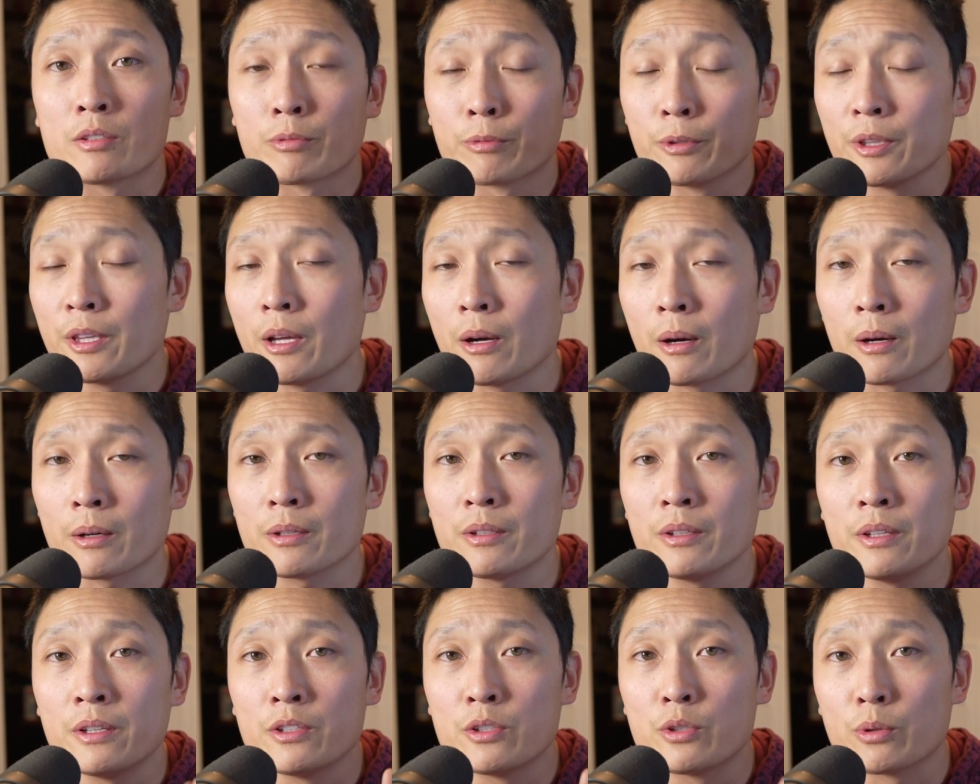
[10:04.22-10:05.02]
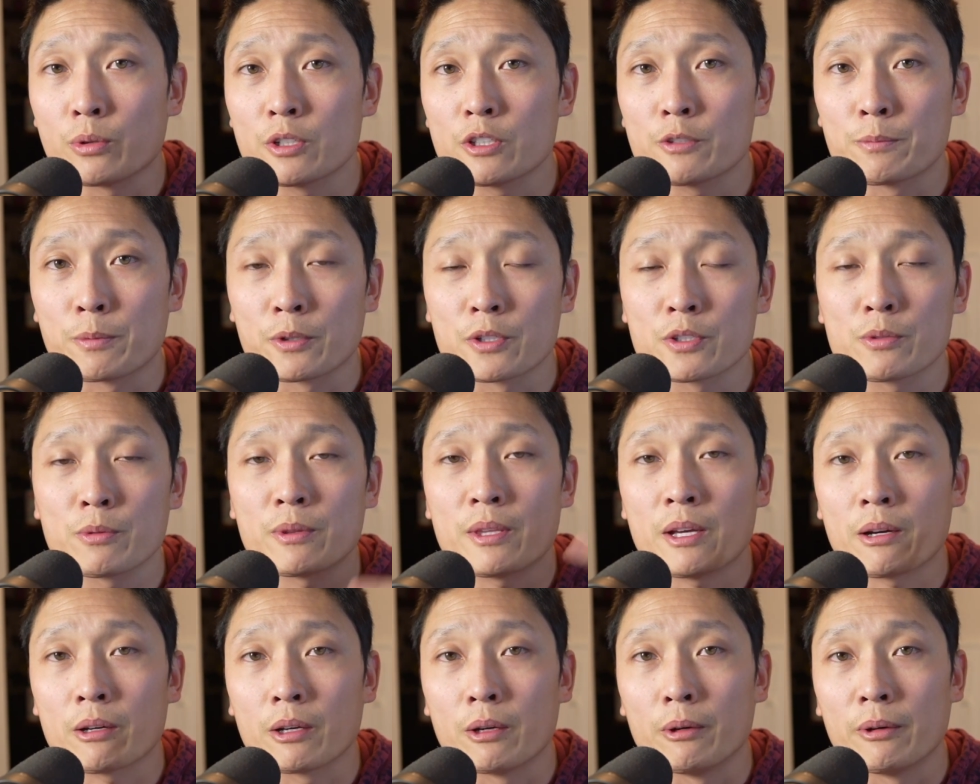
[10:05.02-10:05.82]
really hard to enjoy sports
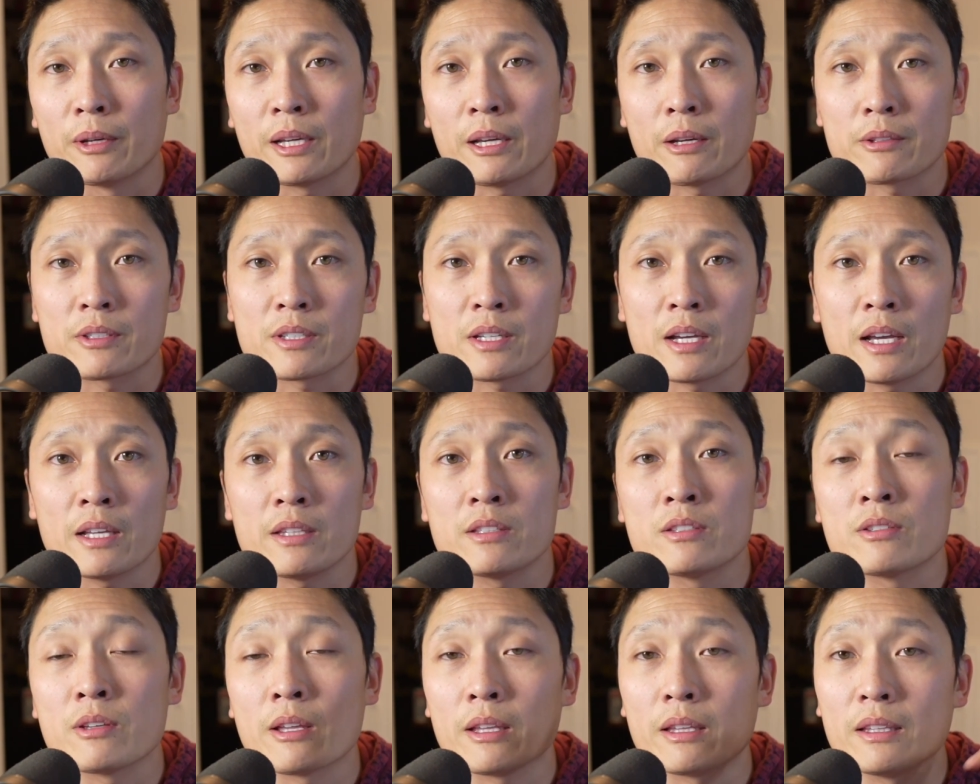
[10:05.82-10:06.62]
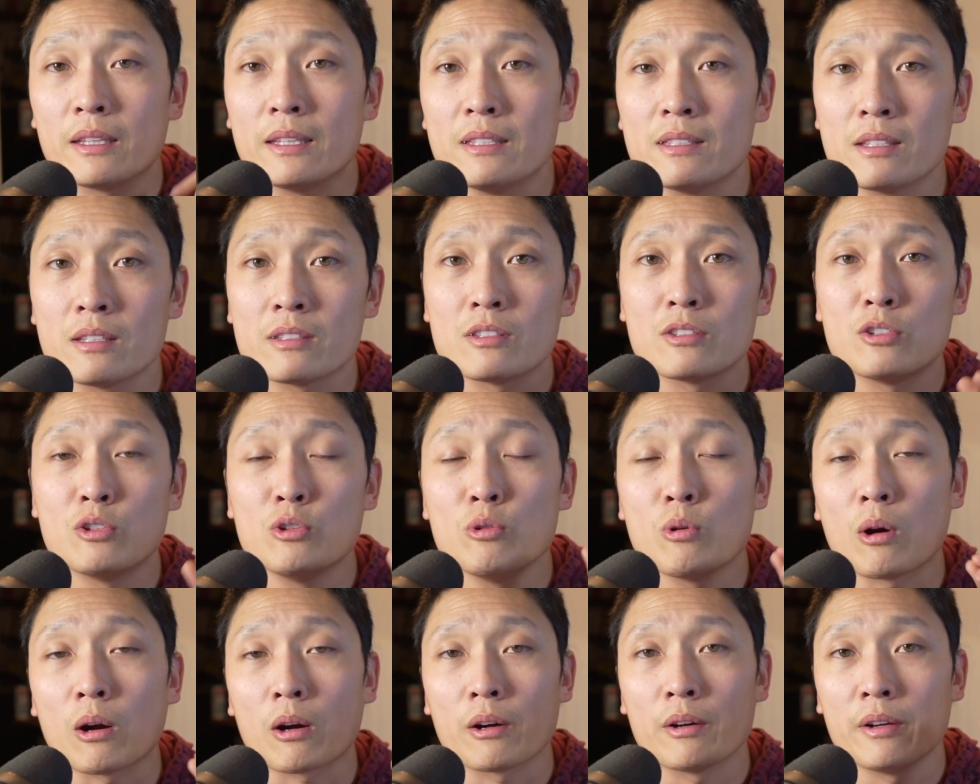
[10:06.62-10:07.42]
without going outside. So that leads us
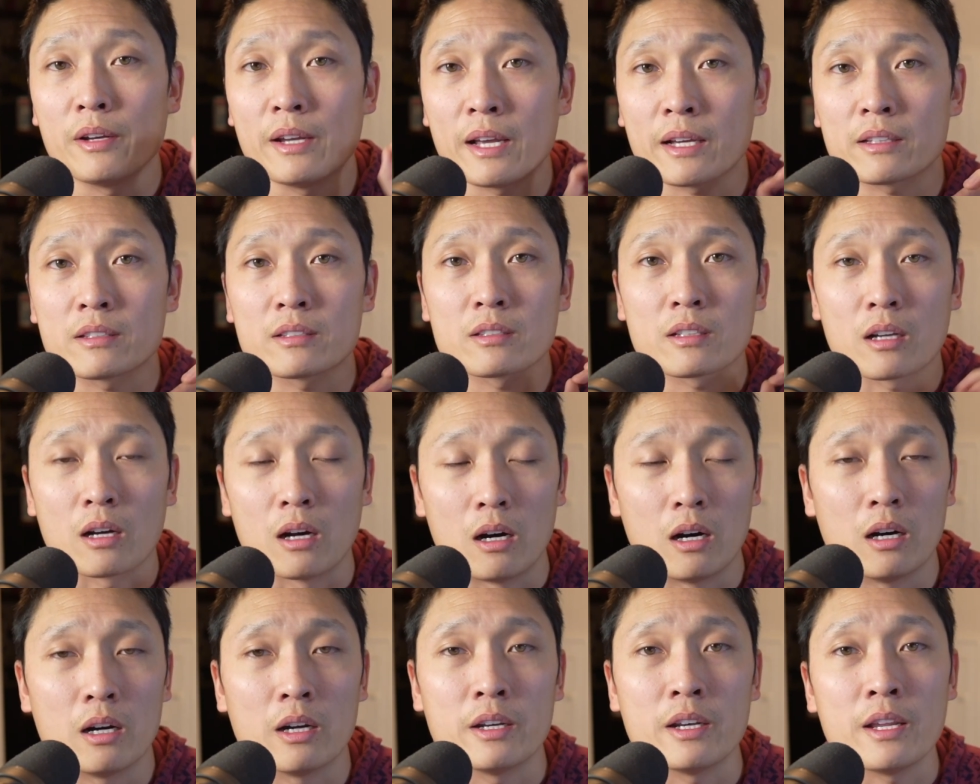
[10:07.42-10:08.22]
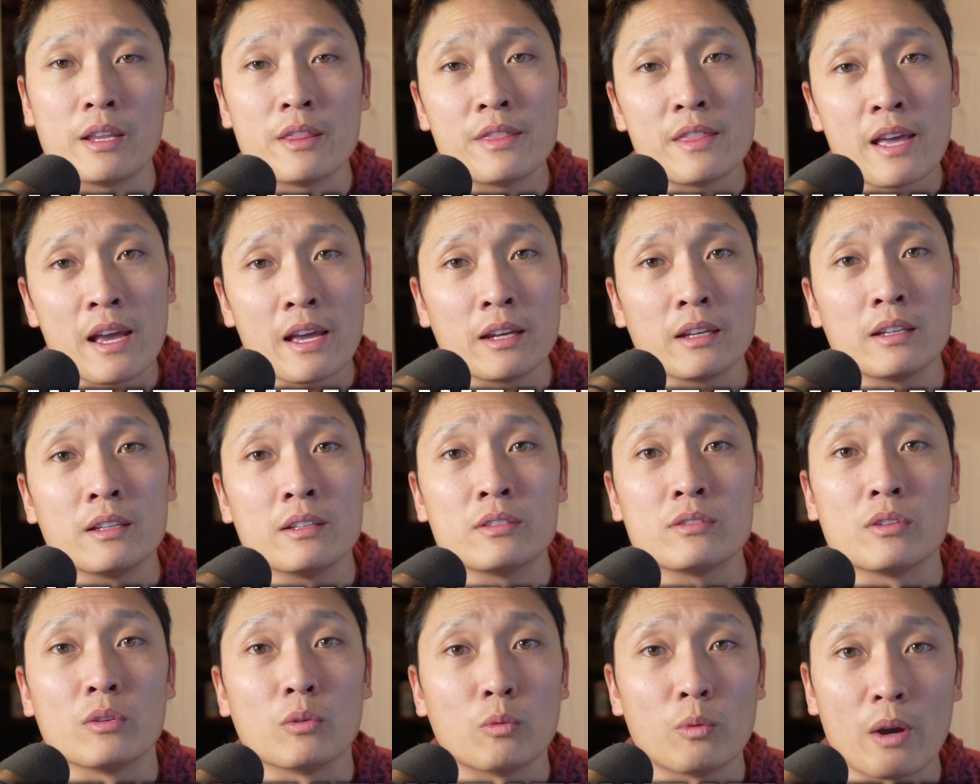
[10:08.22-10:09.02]
to our next con, and that
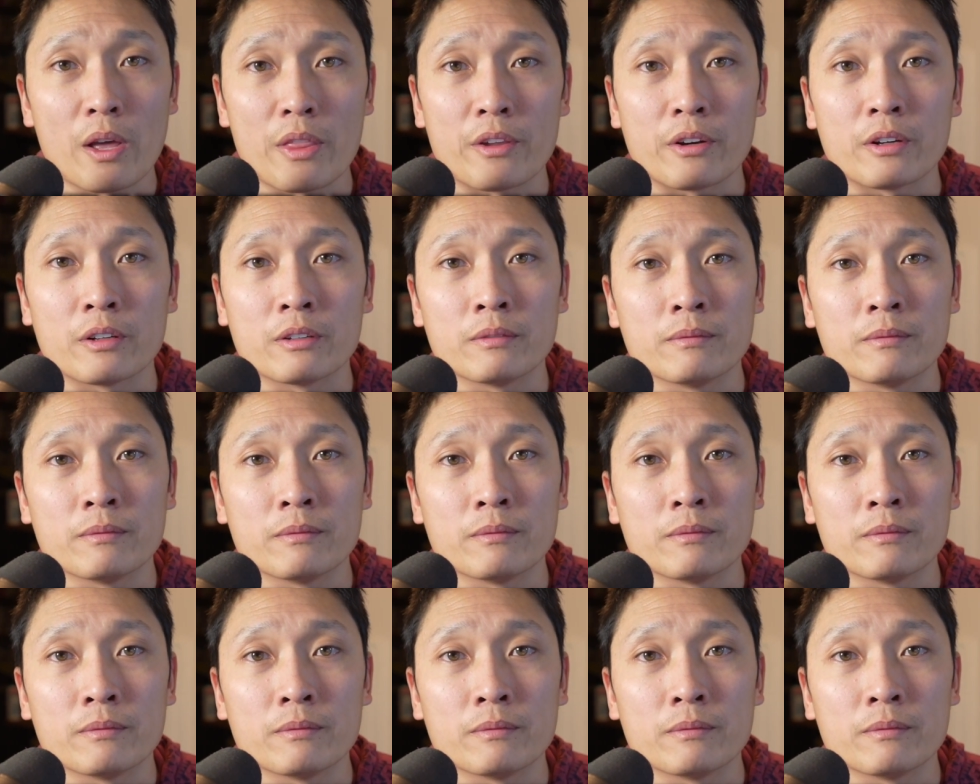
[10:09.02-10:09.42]
is the weather.